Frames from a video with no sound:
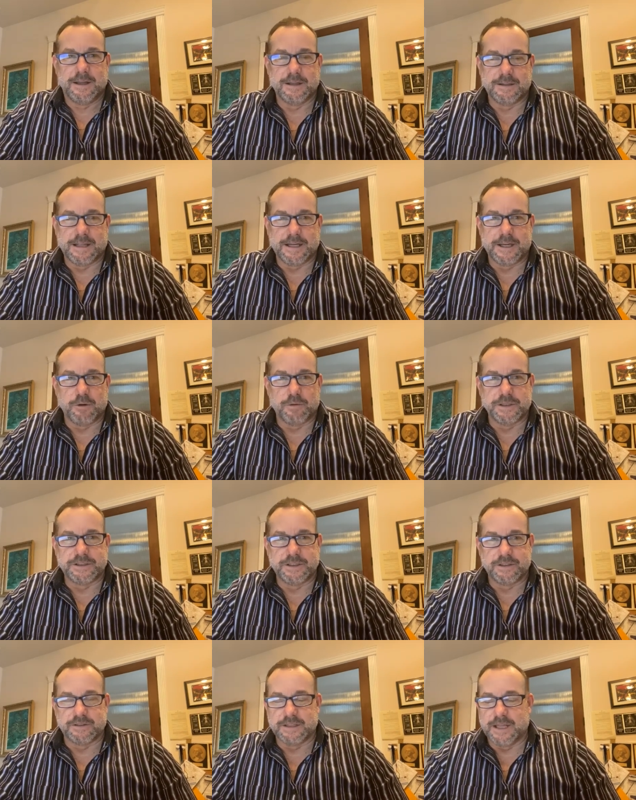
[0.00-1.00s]
like it
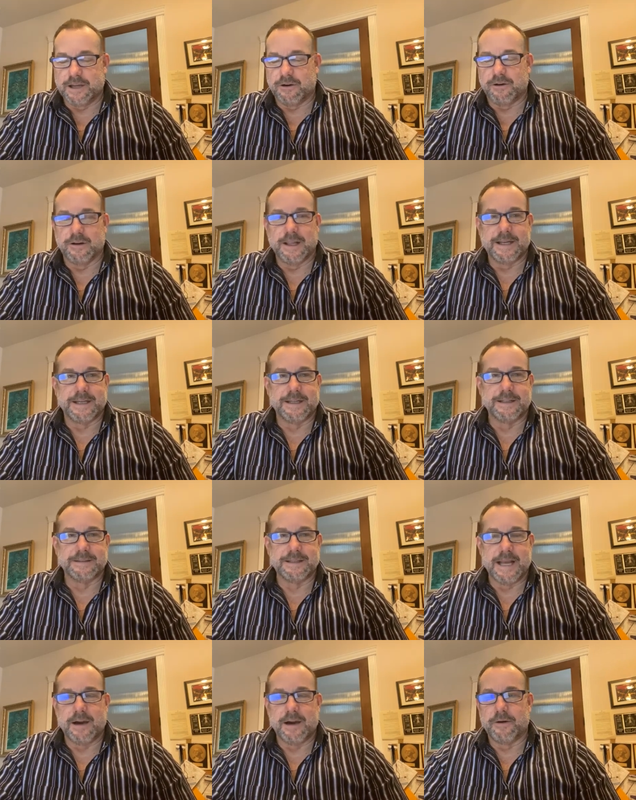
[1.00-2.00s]
was years later or like it
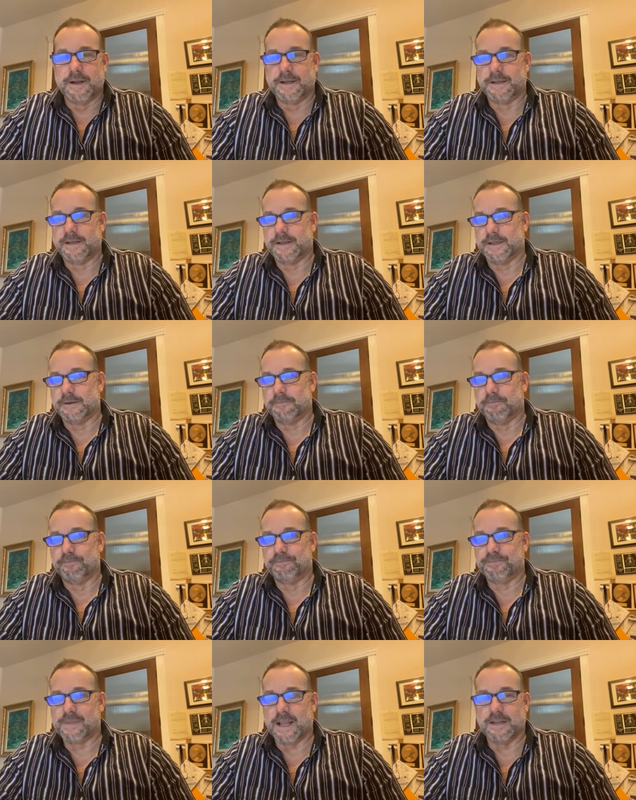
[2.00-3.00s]
is now. Um,
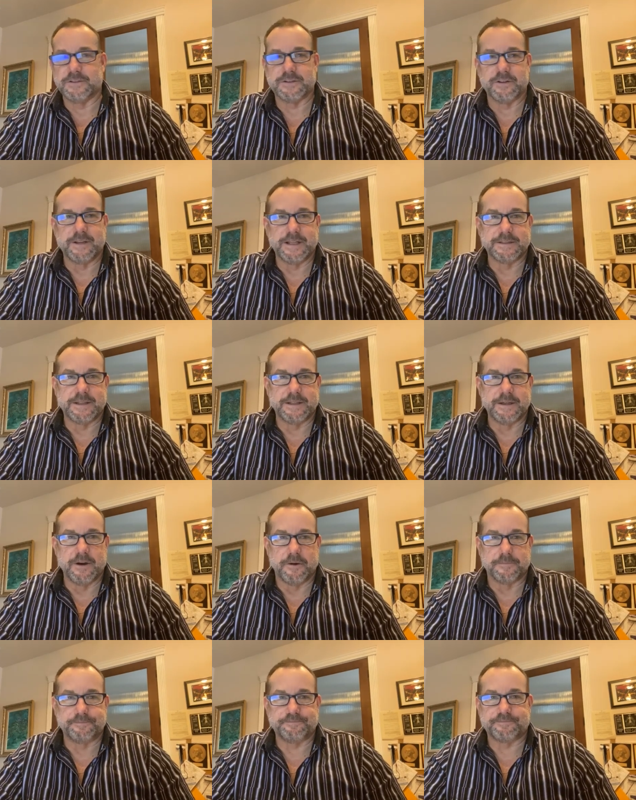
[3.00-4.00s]
and so they said
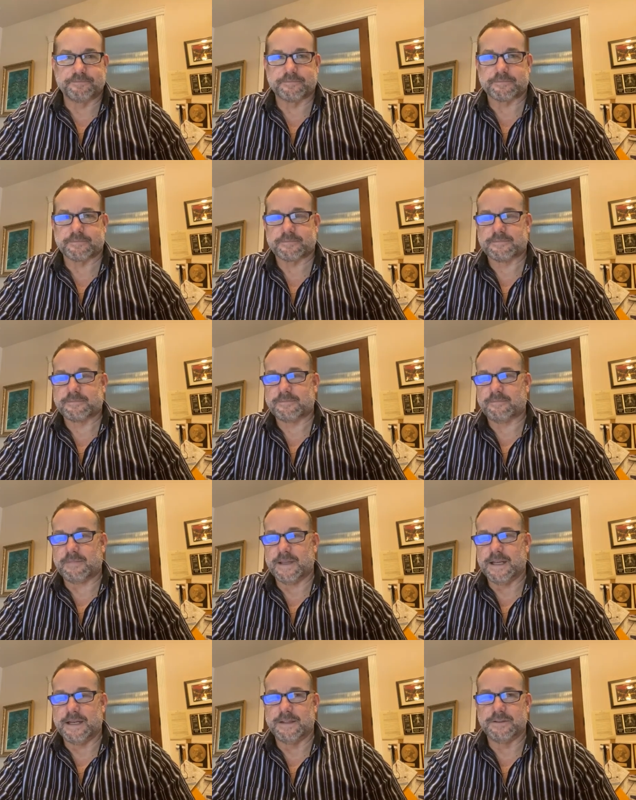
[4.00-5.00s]
no.
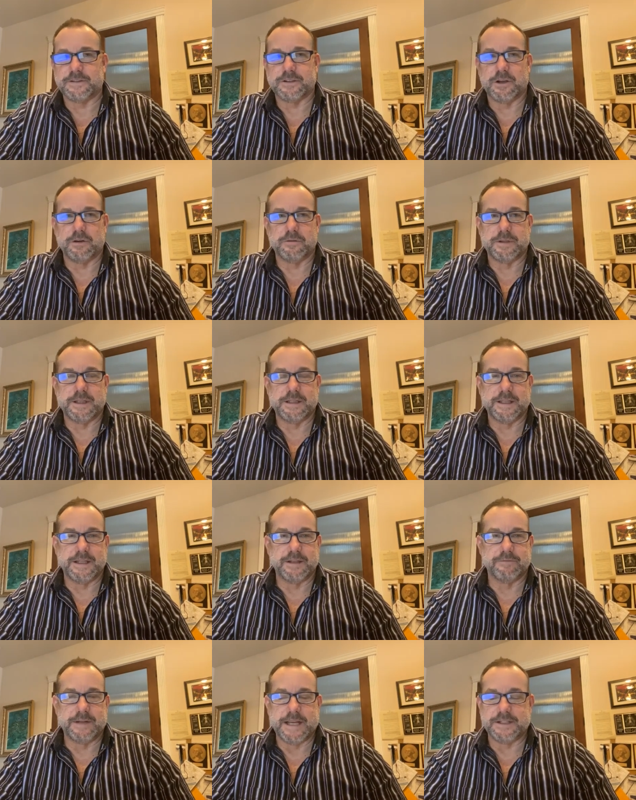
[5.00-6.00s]
And so the
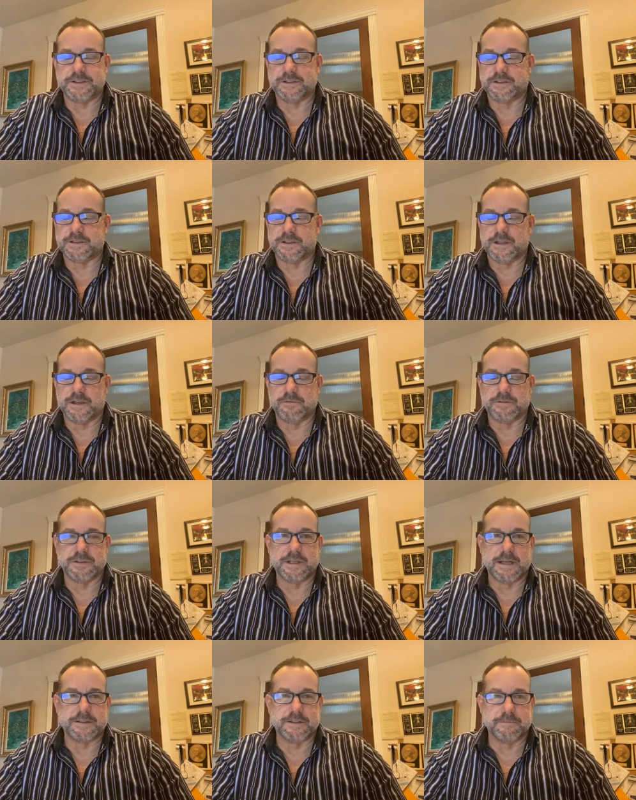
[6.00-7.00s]
League of Nations uh,
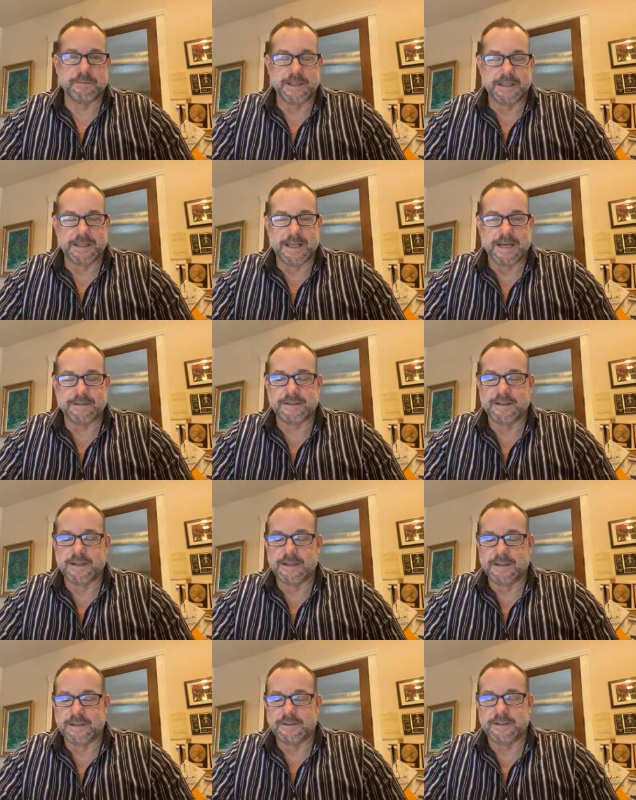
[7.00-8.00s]
was not something that
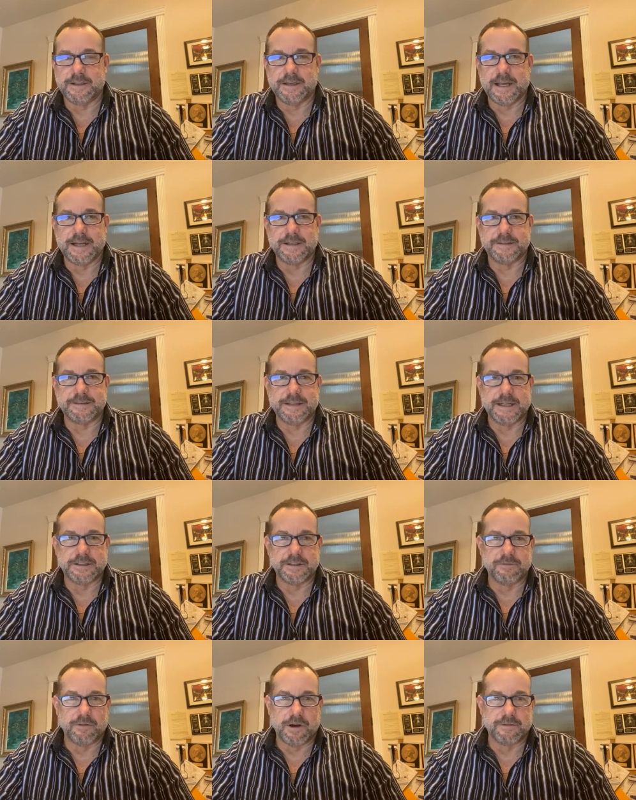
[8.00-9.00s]
the United
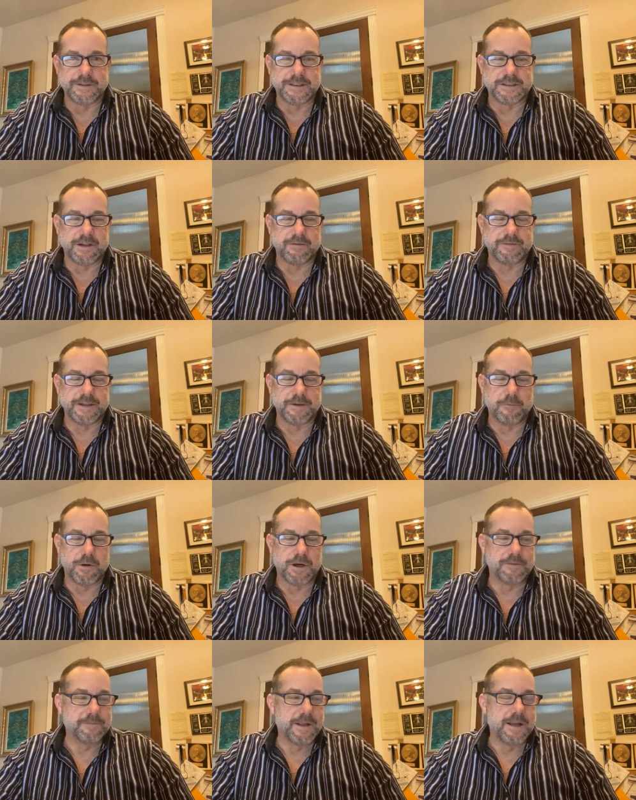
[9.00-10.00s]
States involved itself in.
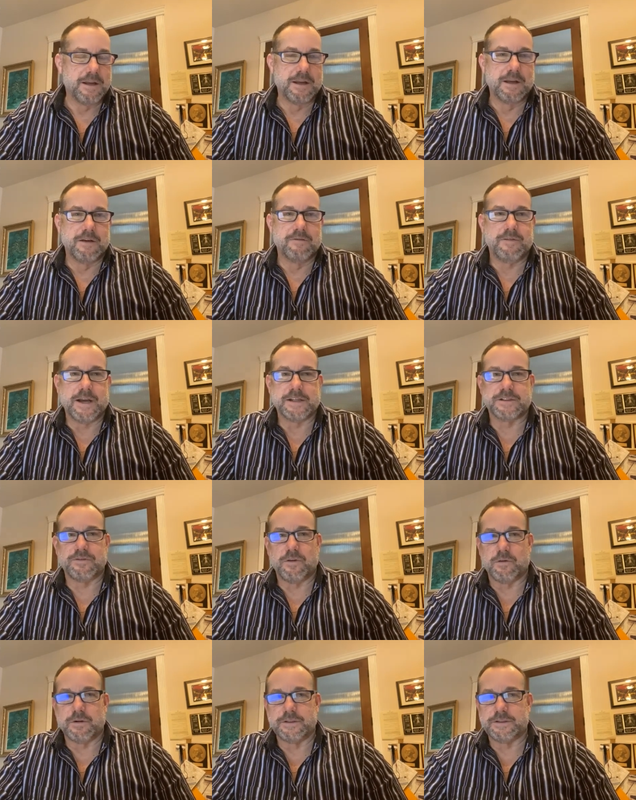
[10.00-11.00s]
Well, fast
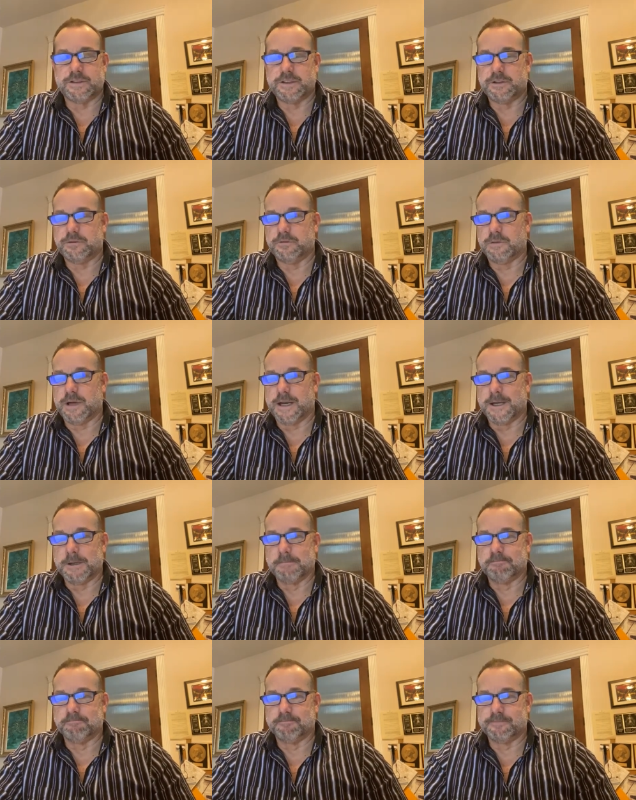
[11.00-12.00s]
forward to,
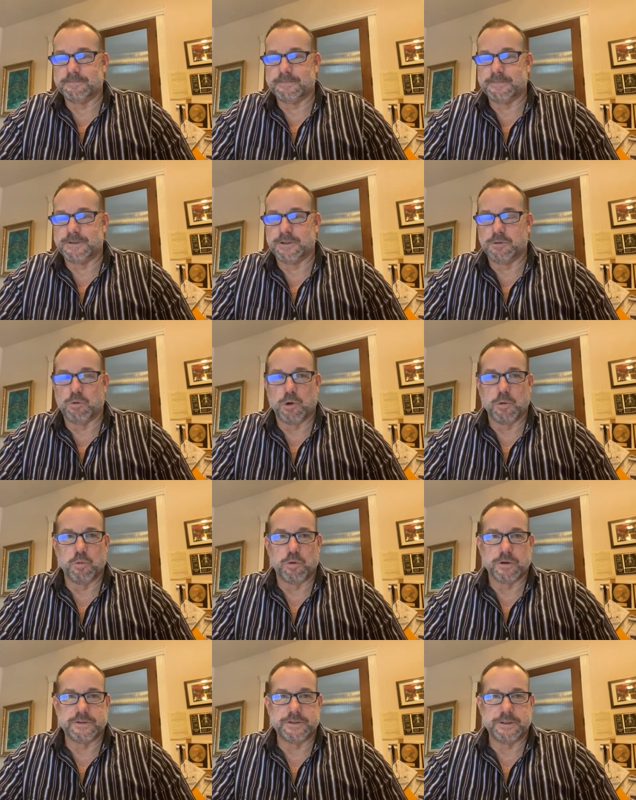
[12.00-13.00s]
um, to World
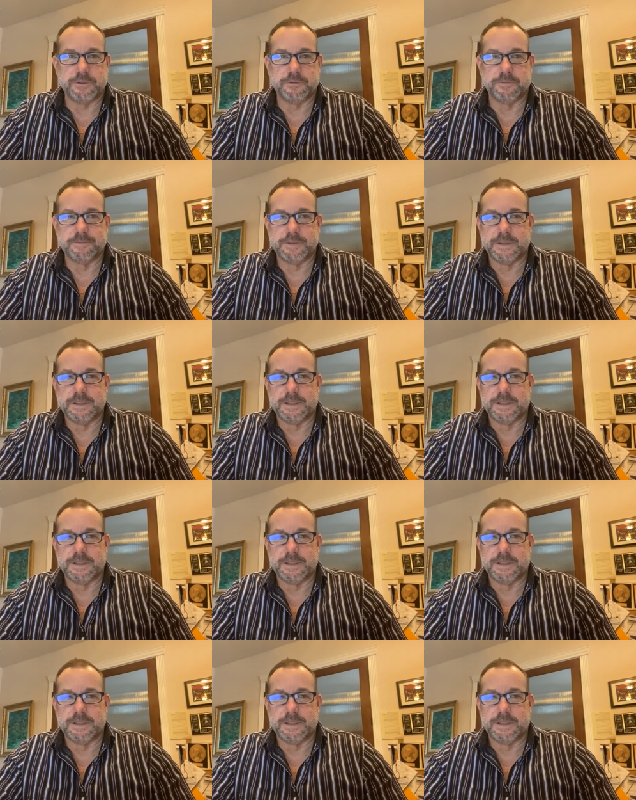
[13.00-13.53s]
War II,